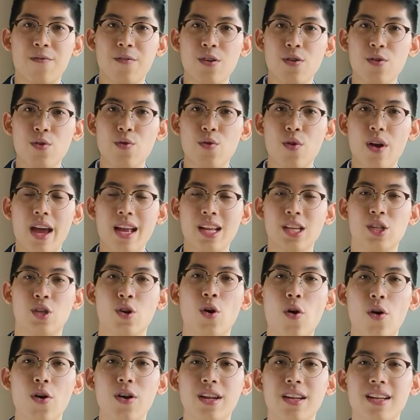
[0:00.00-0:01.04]
you
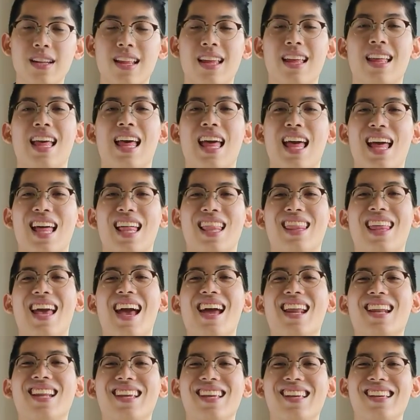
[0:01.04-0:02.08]
enjoyed,
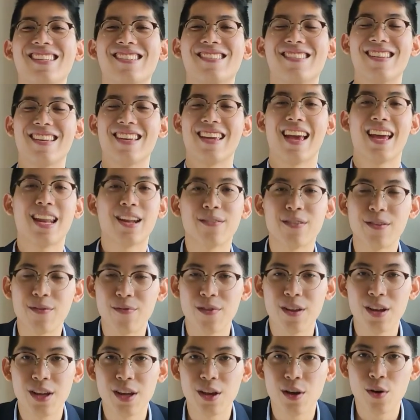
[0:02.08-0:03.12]
that is the end of the
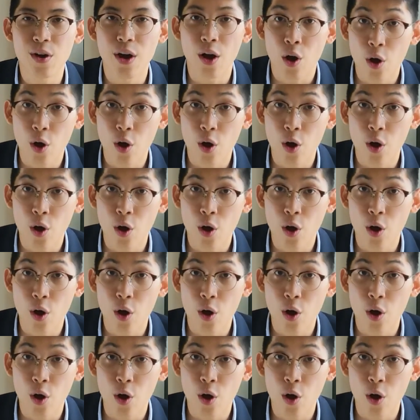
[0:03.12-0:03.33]
video.